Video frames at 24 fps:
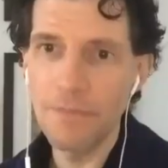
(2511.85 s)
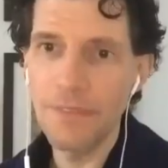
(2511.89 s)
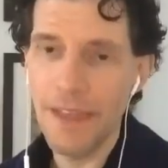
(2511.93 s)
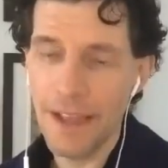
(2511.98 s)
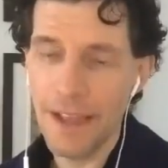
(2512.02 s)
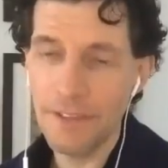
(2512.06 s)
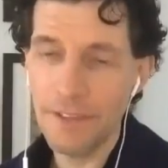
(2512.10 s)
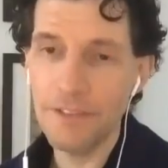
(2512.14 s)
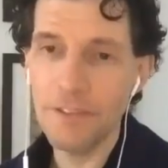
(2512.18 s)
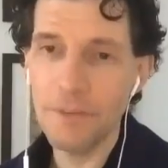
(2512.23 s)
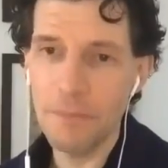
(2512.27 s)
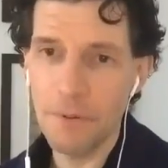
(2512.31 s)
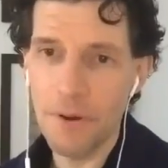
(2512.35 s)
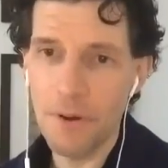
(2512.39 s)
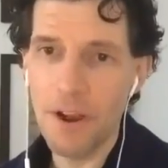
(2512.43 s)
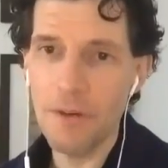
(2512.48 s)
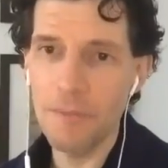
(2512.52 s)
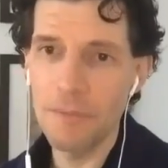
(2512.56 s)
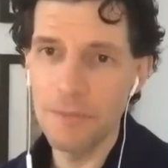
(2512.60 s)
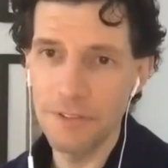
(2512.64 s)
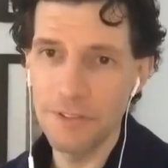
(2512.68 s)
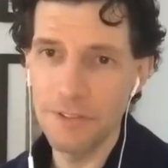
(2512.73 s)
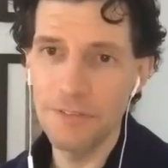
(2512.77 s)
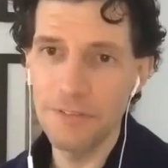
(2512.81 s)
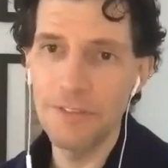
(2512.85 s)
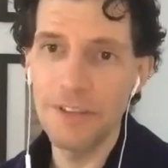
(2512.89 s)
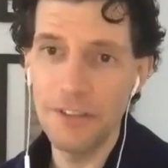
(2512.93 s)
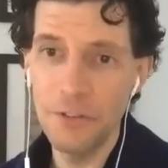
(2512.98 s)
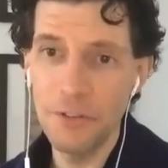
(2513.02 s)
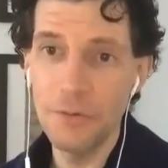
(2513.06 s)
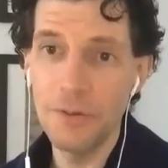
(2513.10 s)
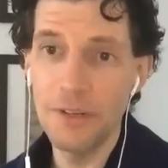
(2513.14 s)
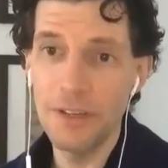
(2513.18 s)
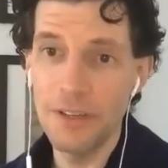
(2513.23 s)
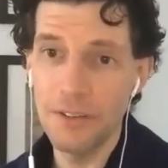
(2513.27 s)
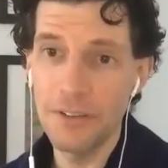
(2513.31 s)
The problem is if they
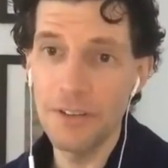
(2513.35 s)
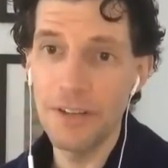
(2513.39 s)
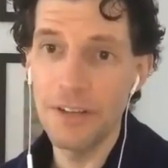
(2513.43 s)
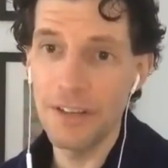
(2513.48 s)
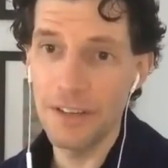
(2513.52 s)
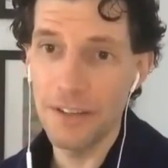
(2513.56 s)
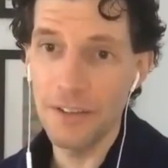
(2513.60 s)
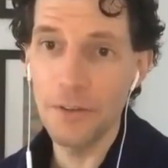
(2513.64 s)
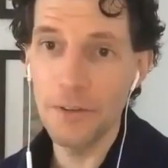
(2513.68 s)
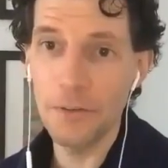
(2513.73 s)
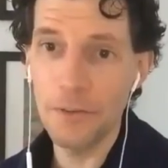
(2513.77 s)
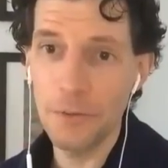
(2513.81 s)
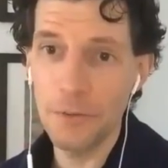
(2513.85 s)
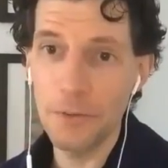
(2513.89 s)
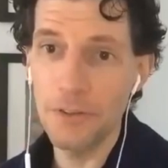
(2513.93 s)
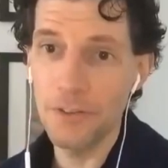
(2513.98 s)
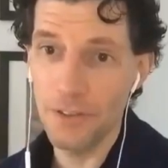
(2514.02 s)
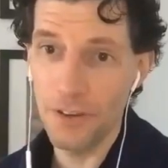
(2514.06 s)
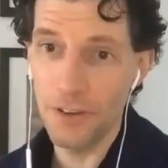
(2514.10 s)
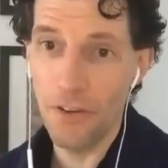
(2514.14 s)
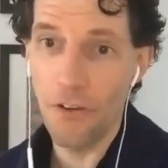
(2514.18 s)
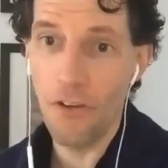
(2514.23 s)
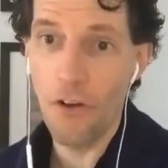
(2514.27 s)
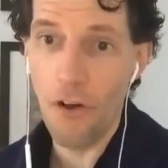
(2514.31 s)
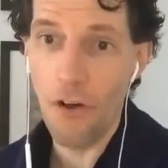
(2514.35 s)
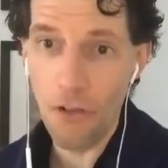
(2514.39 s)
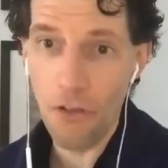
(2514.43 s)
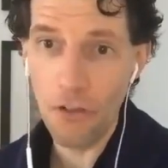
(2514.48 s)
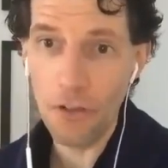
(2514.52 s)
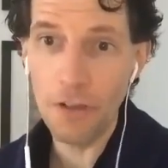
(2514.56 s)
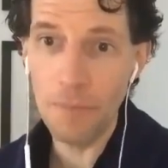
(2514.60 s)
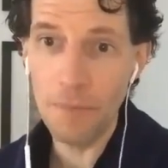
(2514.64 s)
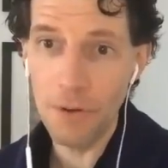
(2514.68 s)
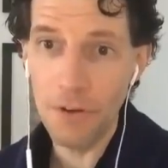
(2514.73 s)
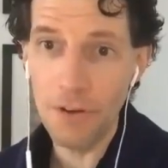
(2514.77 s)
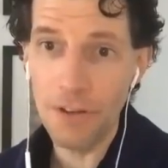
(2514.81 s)
do an internet kill switch and all
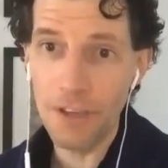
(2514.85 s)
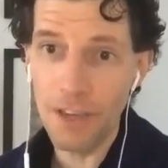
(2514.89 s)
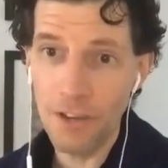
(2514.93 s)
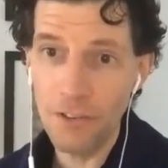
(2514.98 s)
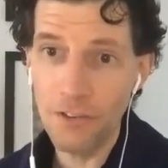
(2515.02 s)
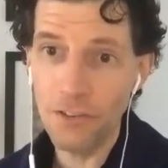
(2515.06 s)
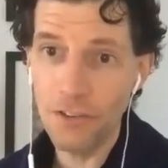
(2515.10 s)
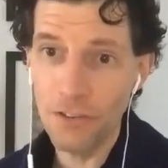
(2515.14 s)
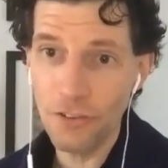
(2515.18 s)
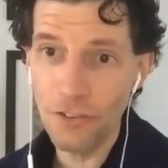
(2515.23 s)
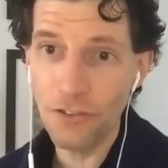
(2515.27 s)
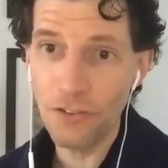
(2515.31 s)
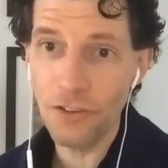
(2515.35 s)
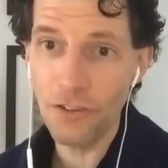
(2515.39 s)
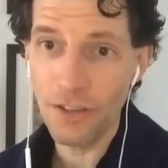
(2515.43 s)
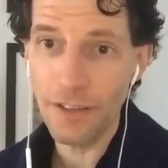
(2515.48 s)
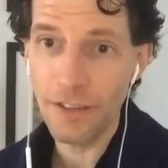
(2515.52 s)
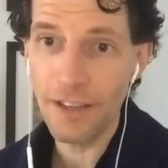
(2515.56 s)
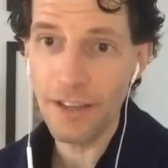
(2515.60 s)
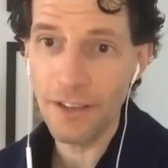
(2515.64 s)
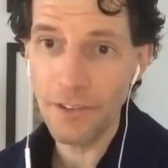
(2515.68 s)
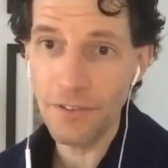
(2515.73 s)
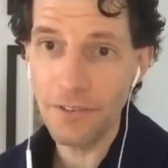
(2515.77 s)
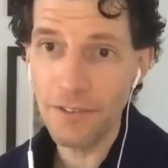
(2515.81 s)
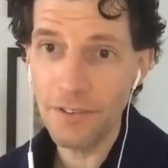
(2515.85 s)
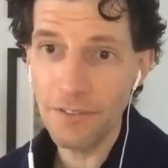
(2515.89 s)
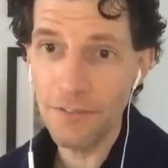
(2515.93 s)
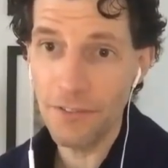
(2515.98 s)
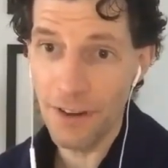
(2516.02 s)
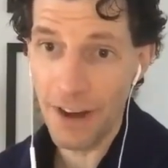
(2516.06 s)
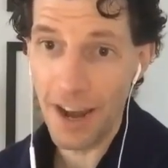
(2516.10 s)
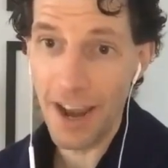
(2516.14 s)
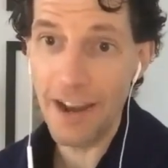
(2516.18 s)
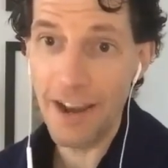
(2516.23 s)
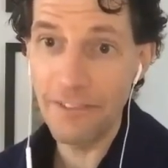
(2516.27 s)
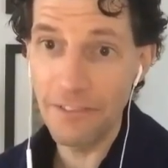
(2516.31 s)
communication is shut down
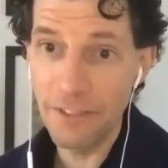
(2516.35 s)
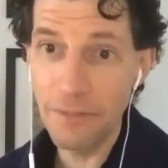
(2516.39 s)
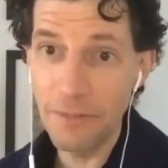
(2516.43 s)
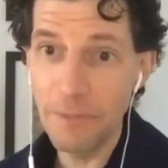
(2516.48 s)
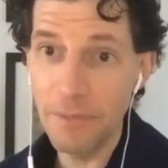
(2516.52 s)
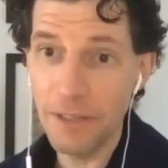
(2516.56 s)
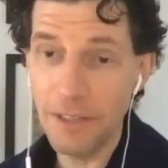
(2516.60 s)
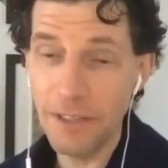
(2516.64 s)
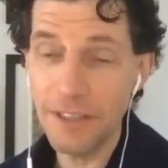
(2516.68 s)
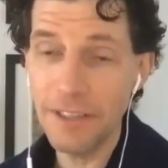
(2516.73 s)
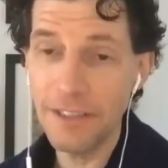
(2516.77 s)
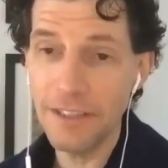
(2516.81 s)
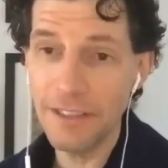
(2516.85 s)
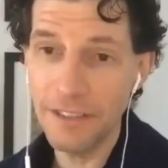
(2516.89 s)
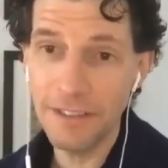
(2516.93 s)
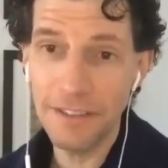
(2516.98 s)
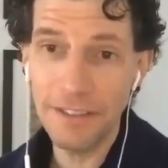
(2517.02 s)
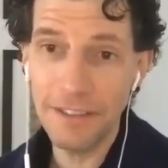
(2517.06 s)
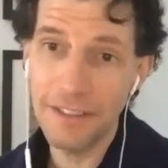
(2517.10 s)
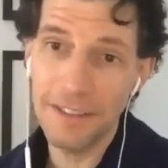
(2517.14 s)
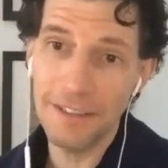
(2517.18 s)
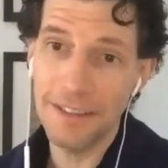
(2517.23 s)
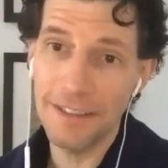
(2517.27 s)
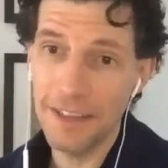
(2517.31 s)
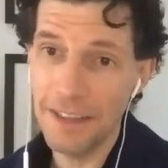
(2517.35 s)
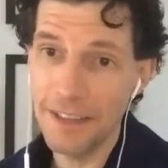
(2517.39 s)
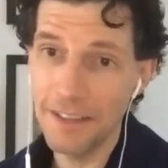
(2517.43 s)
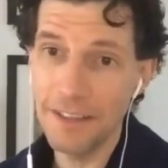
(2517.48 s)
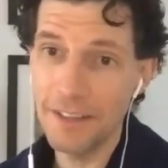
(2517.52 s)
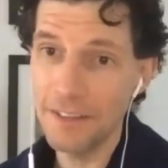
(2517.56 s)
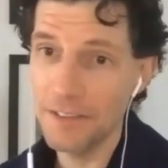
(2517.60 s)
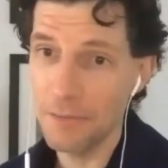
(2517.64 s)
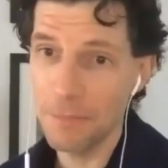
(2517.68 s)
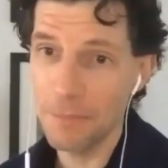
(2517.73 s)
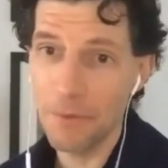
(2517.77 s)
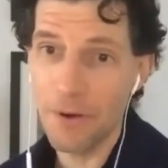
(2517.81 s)
for everybody, then
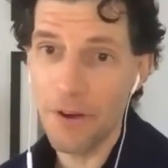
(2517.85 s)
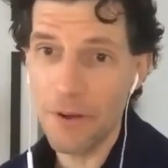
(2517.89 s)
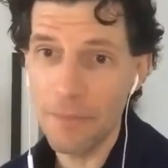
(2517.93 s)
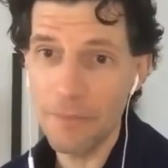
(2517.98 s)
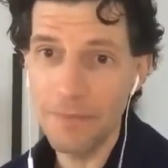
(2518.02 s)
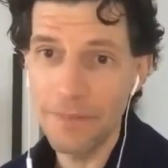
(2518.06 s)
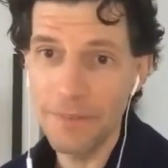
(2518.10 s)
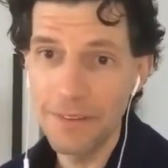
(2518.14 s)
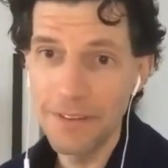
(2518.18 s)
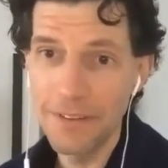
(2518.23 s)
that's a problem.